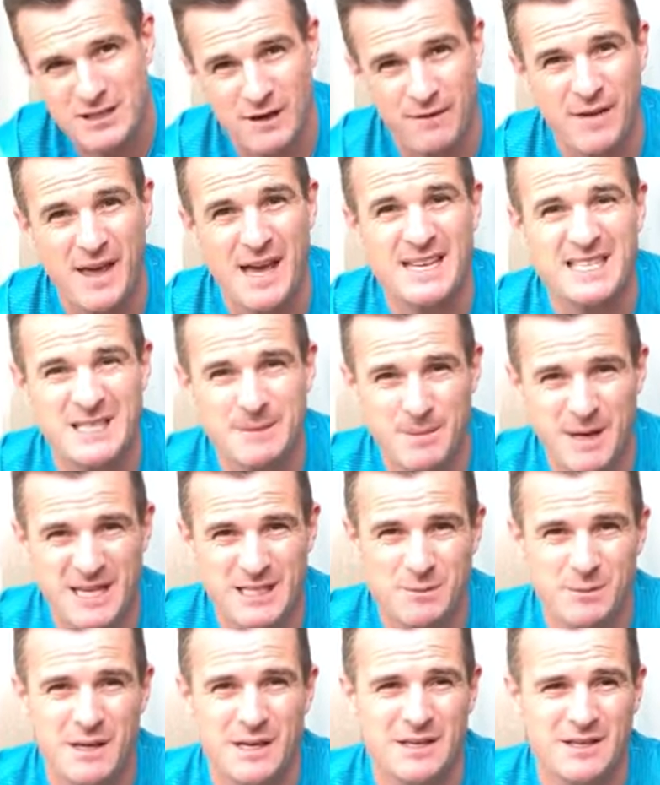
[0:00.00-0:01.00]
So if they're
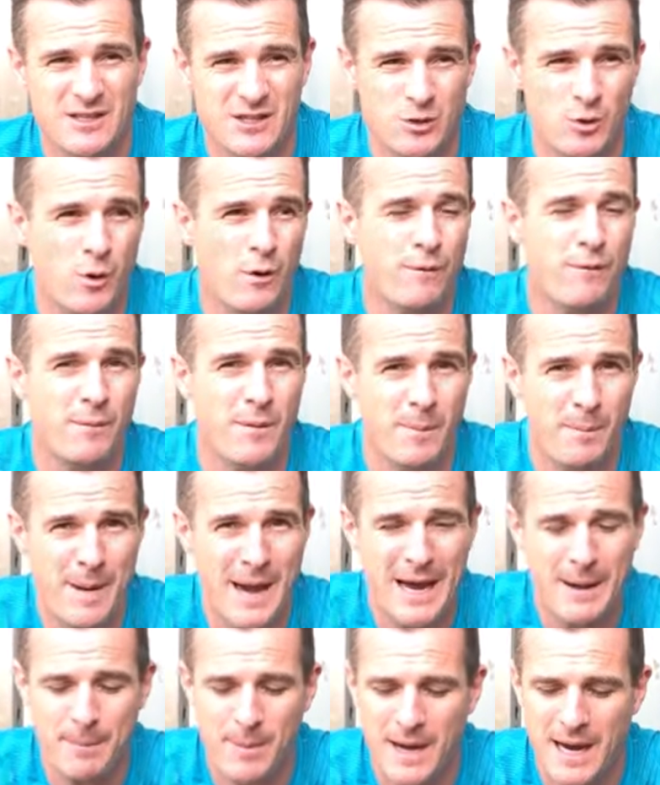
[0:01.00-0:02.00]
spasmy and sore from a
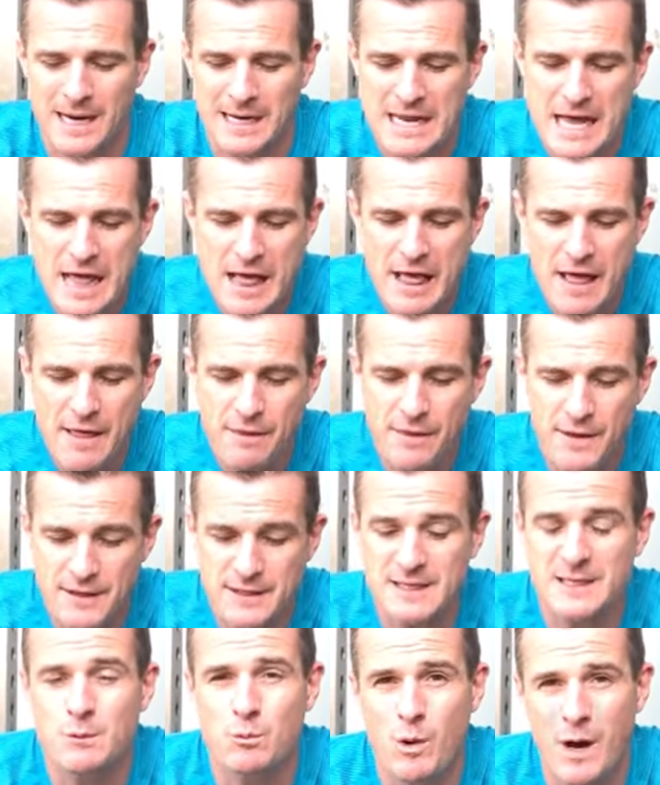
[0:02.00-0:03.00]
back pain,
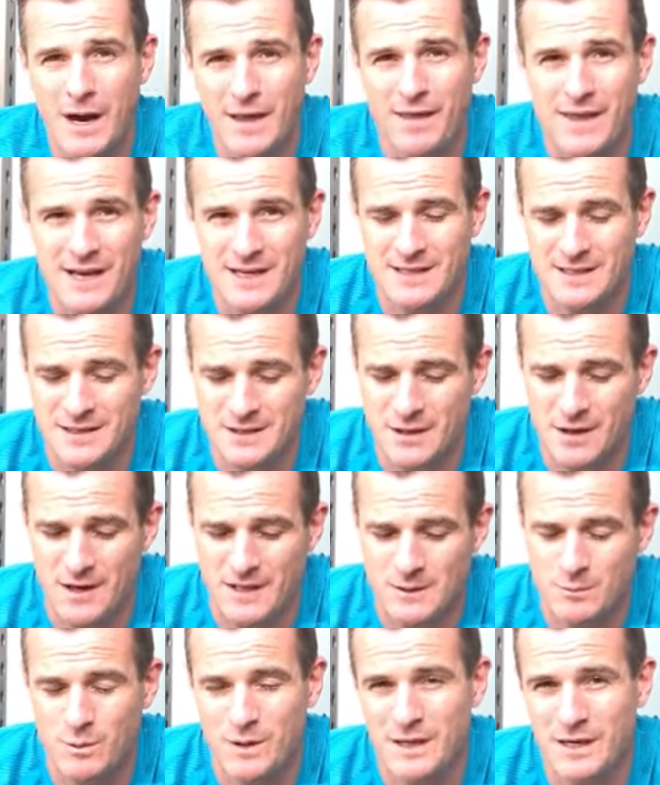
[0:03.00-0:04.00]
this is one of the
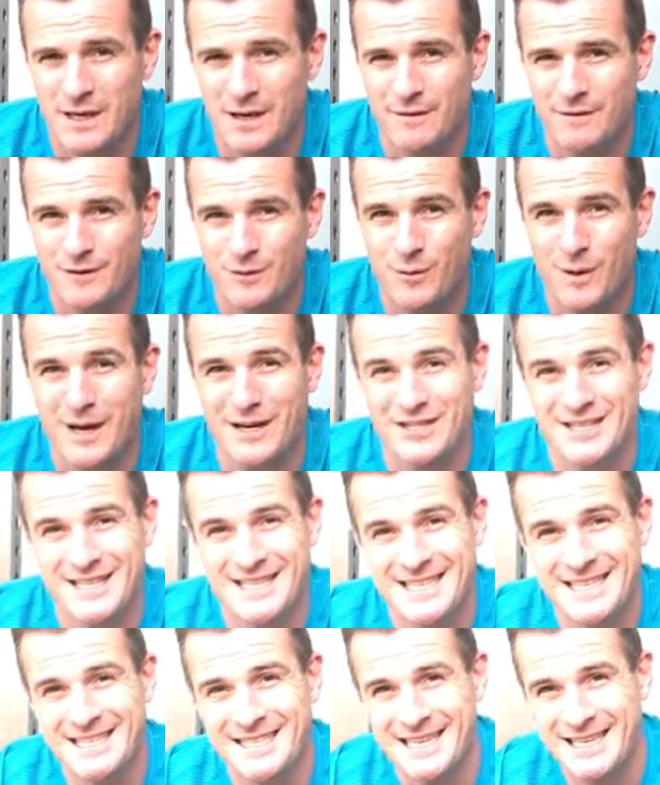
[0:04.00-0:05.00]
exercises we give to actually
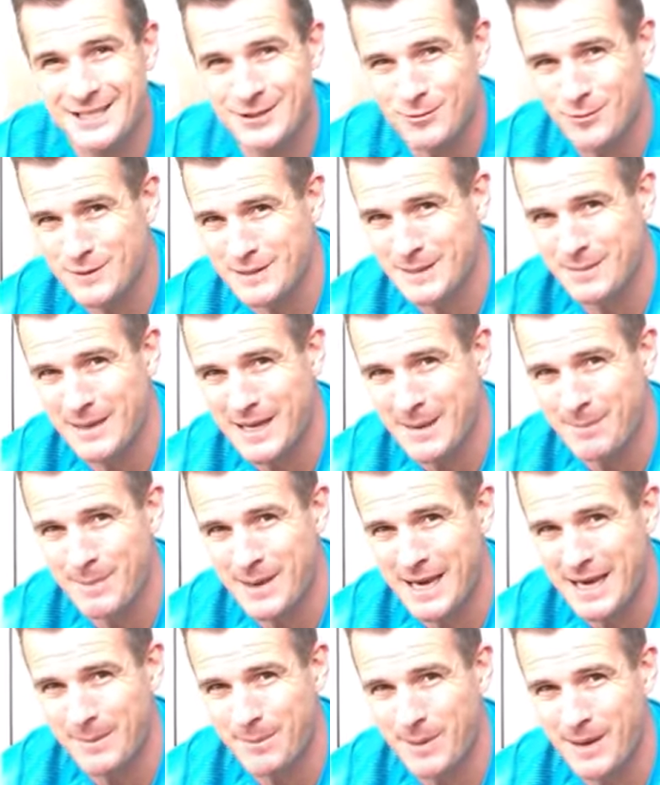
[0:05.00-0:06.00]
settle some of that
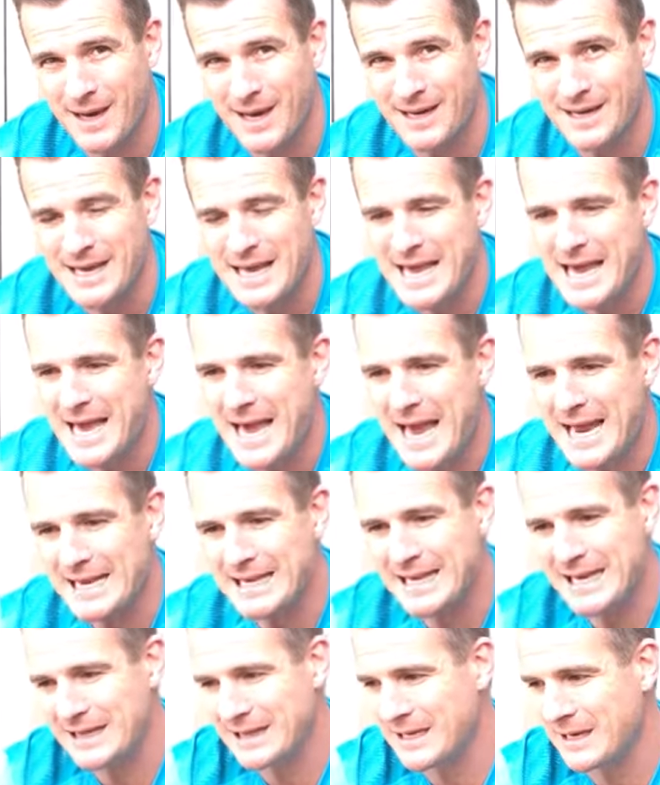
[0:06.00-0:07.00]
back pain
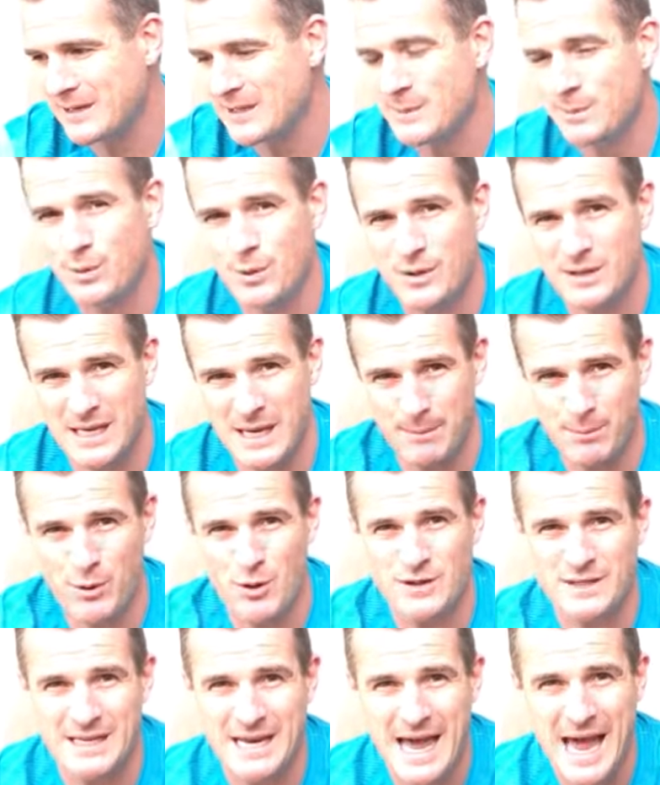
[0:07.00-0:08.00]
and get that
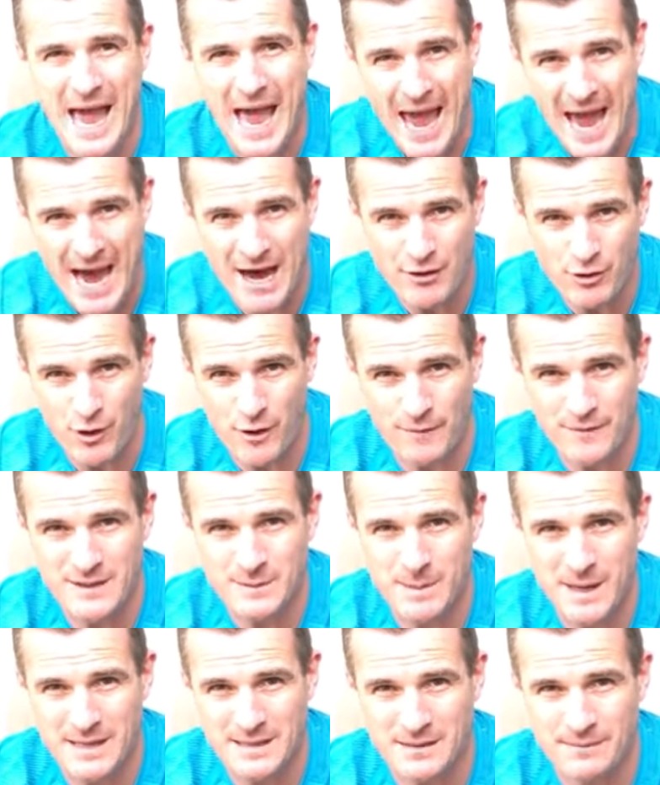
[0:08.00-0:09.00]
person out of
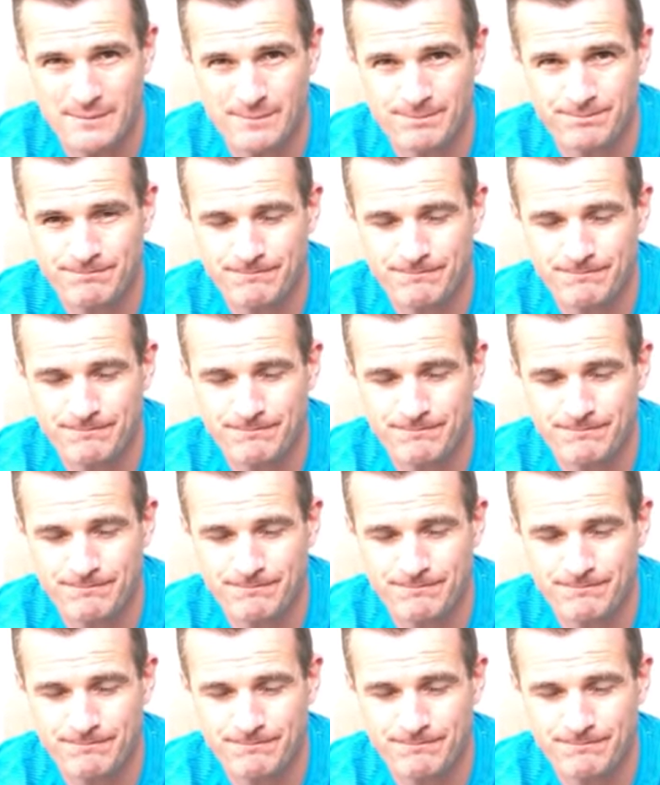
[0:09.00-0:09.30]
spasm.